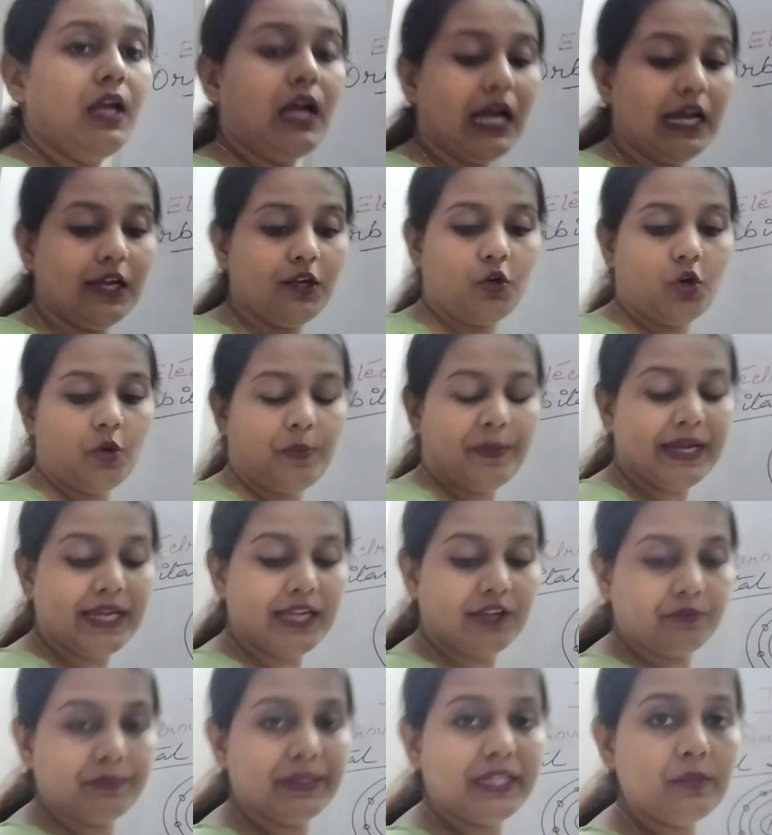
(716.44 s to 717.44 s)
I hope I
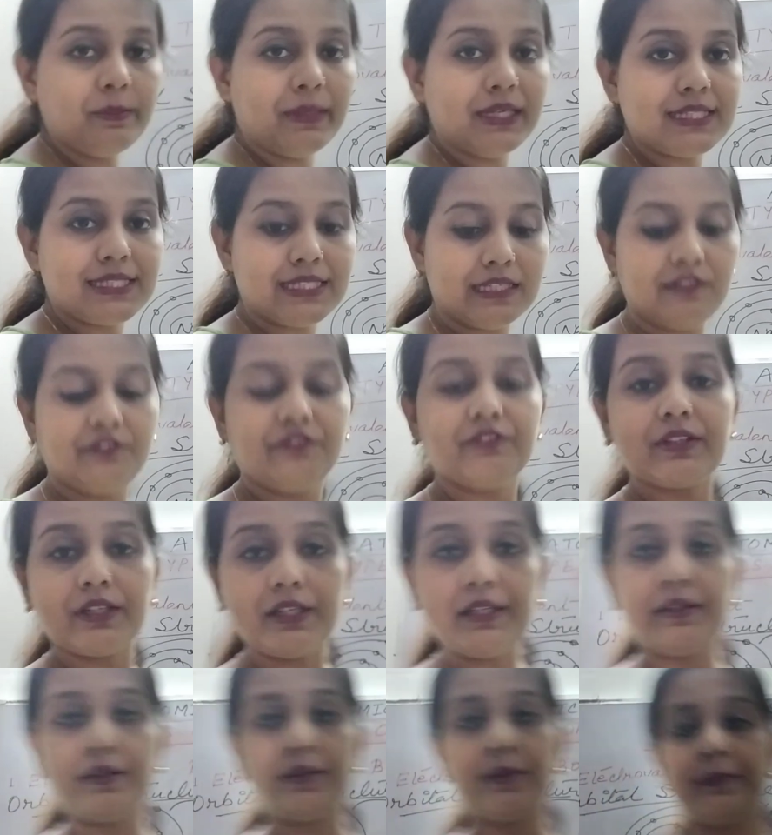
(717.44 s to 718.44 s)
have made myself
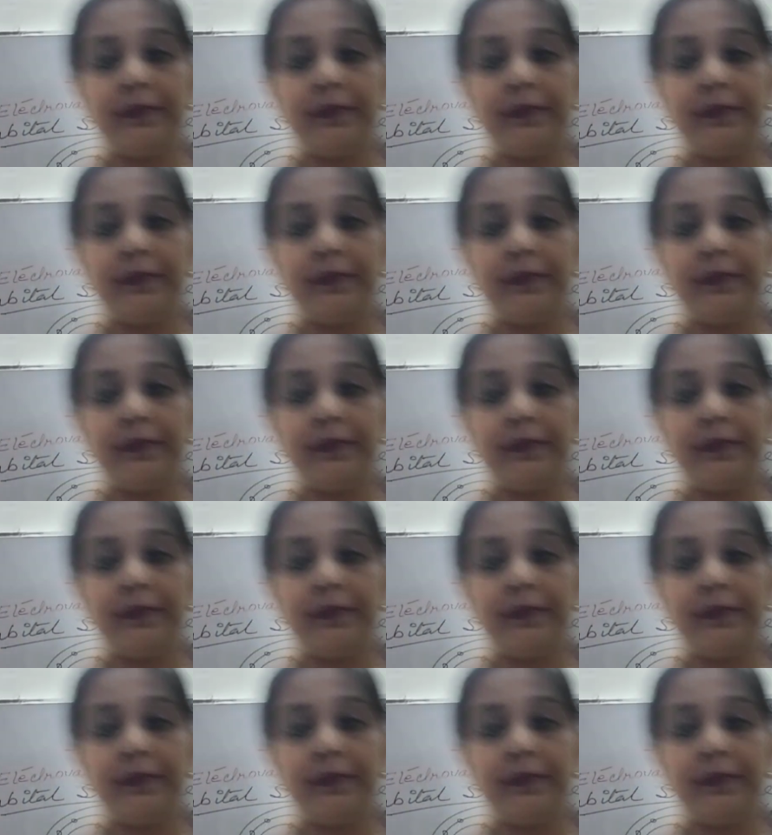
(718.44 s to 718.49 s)
clear.